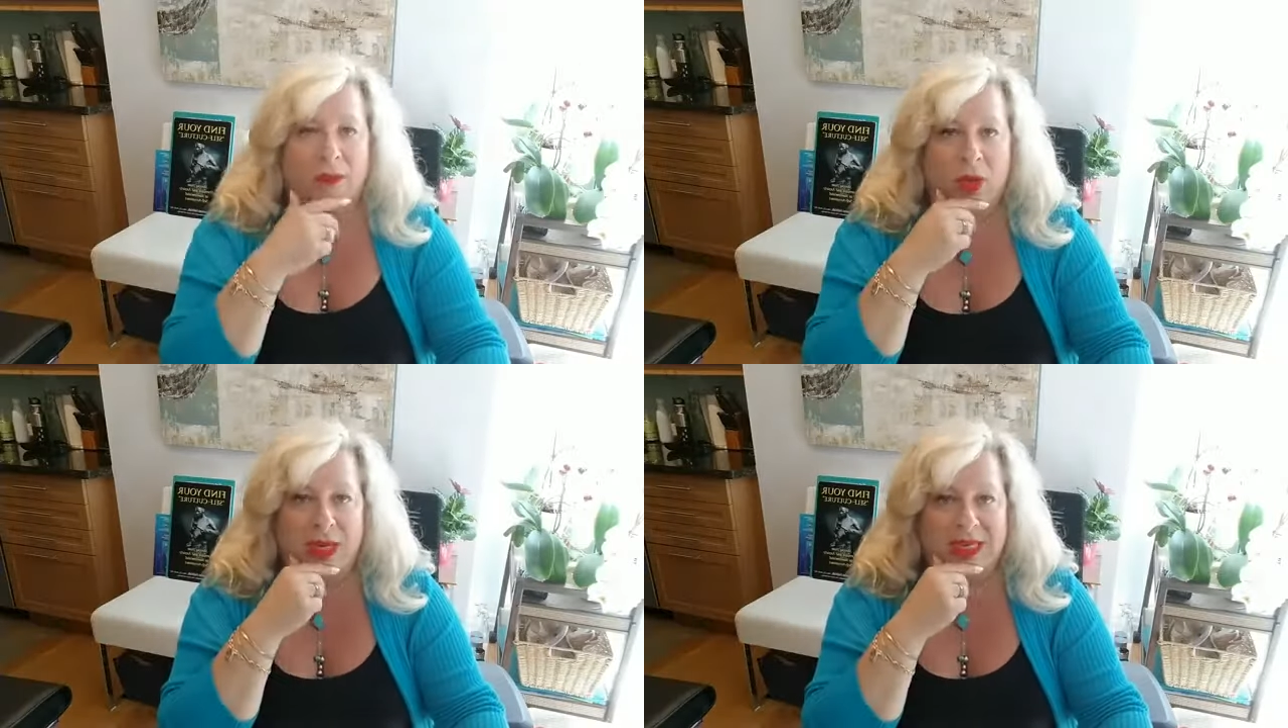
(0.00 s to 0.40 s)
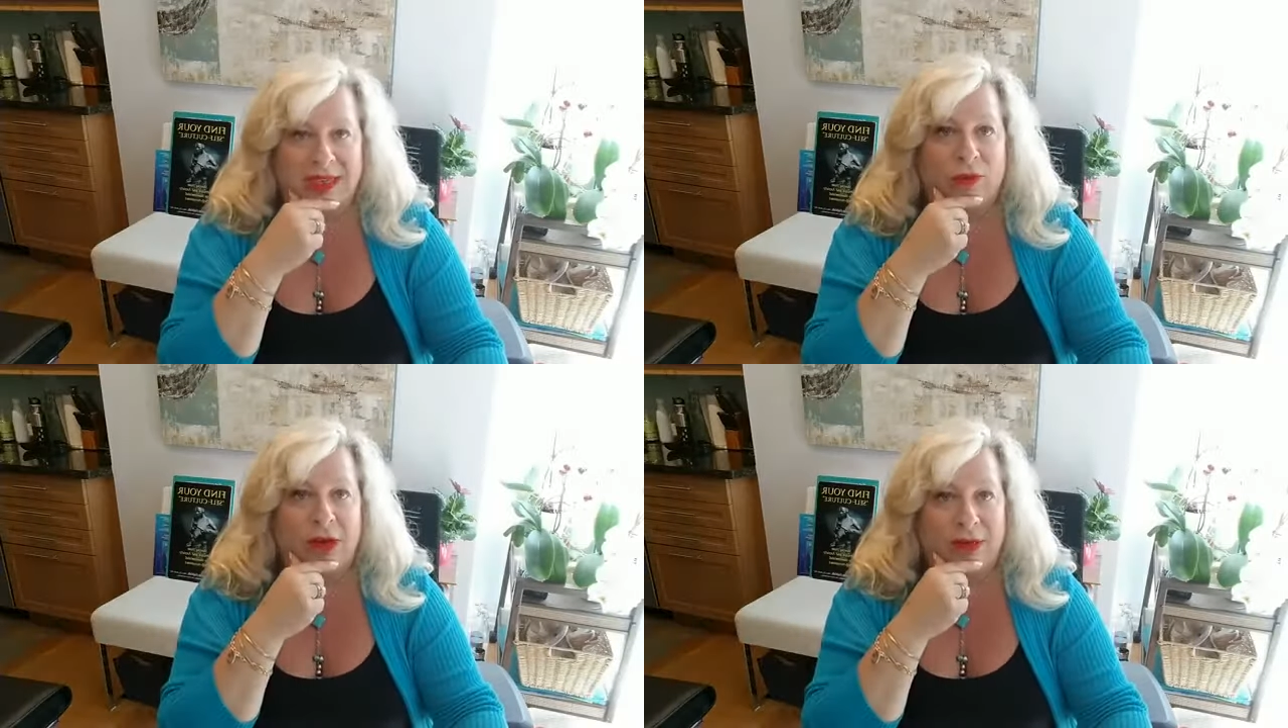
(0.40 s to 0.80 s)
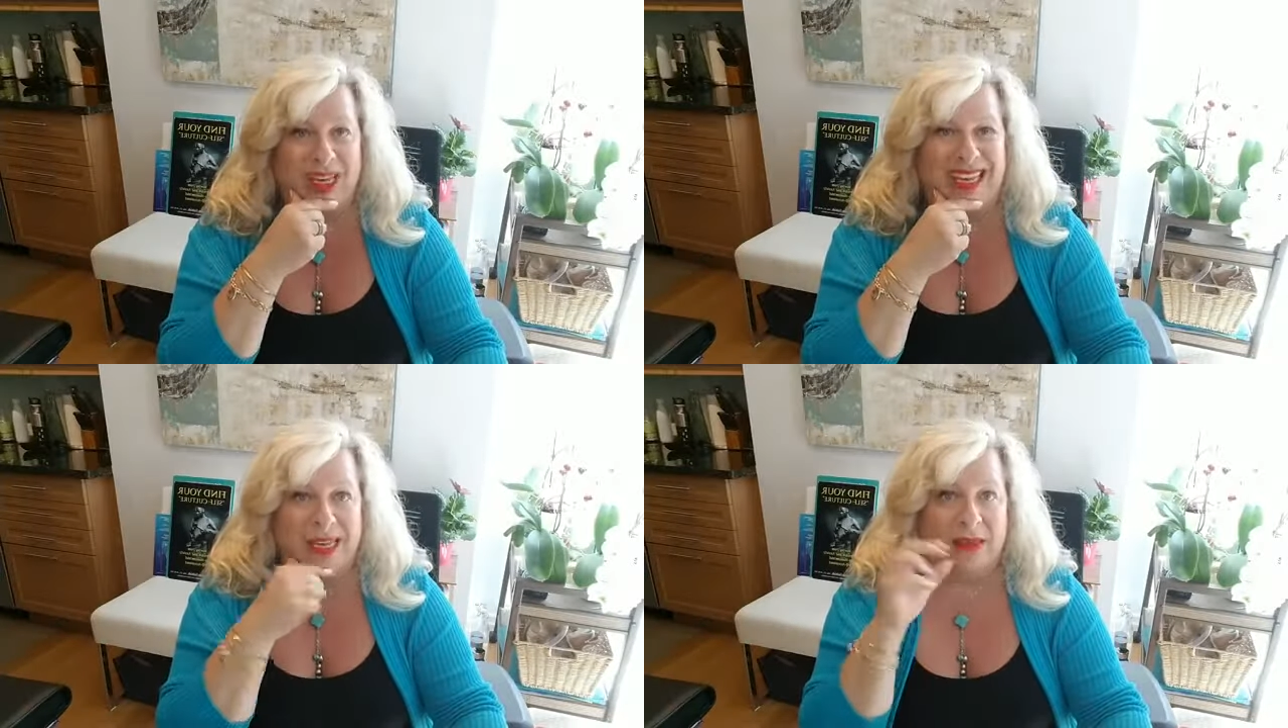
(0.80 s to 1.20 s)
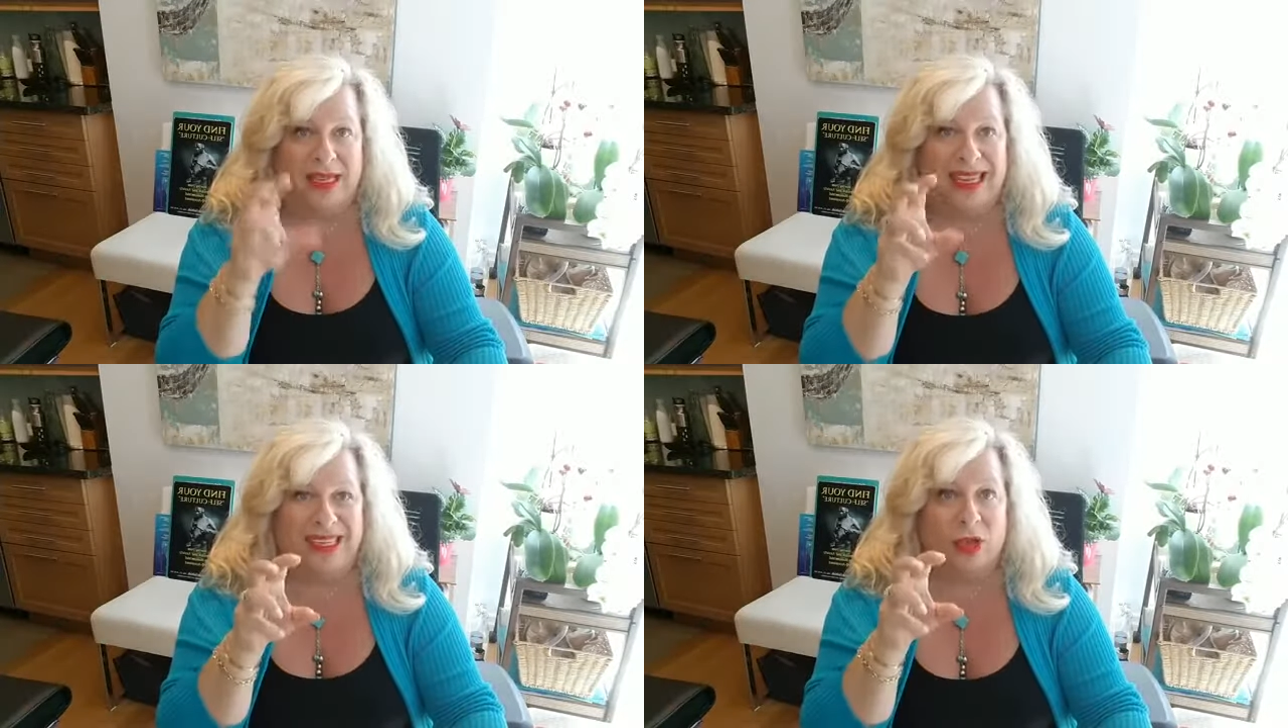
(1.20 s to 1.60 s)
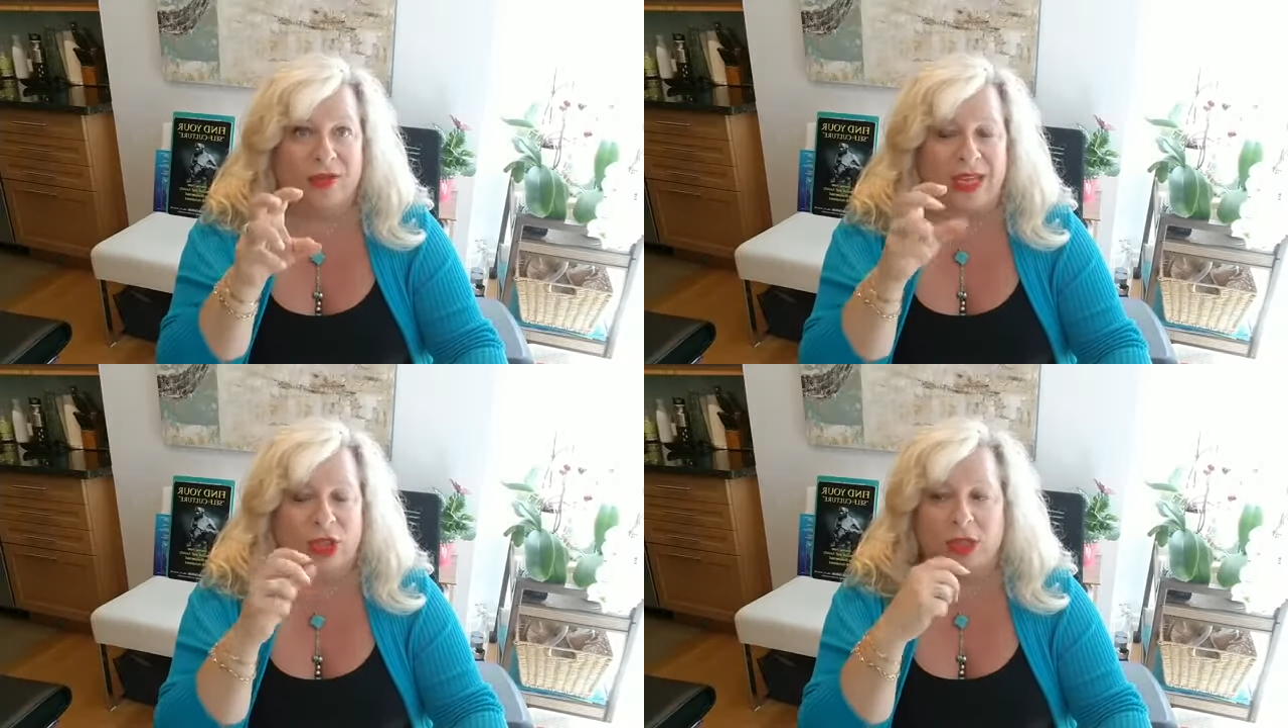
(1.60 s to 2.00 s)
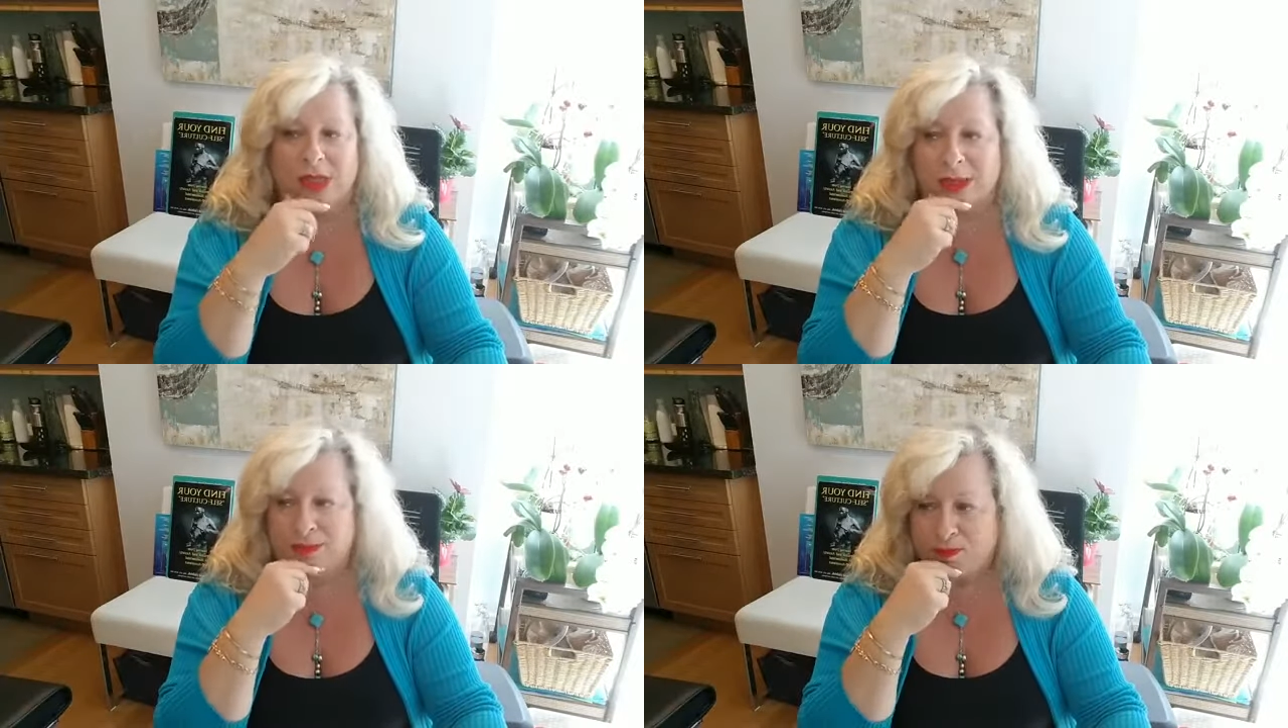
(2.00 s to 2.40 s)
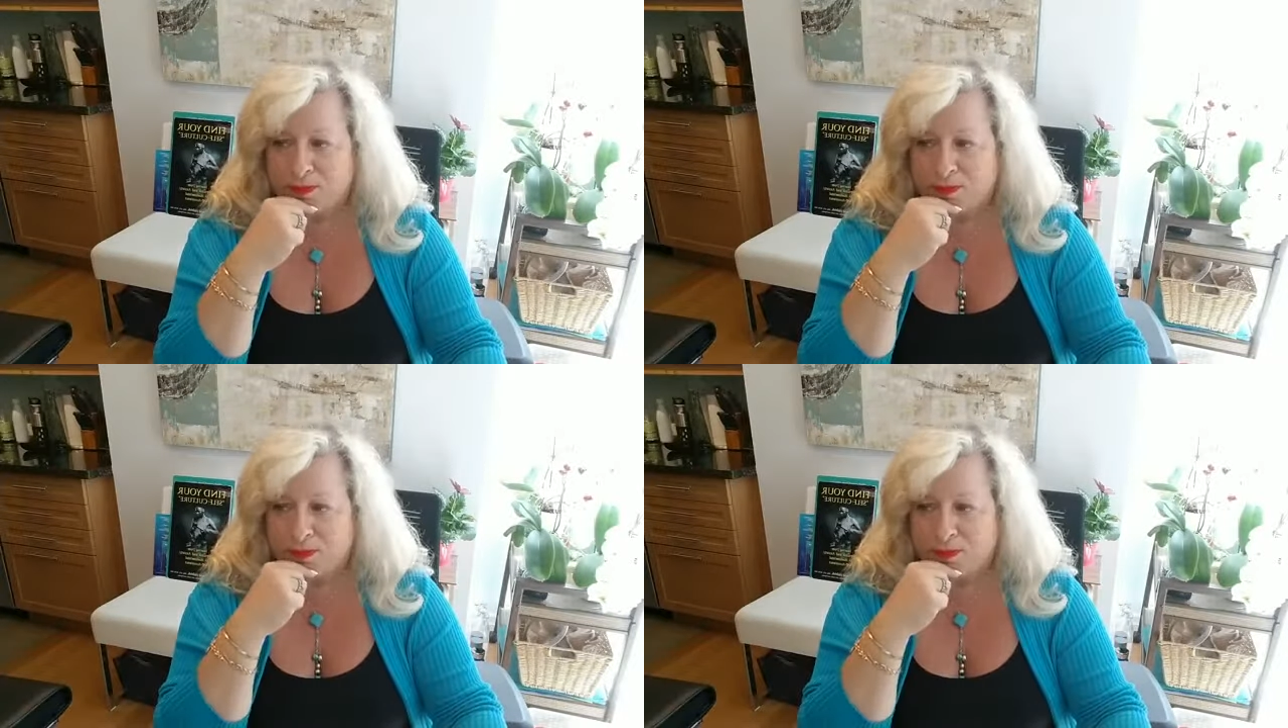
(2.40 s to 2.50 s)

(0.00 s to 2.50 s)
need different interventions.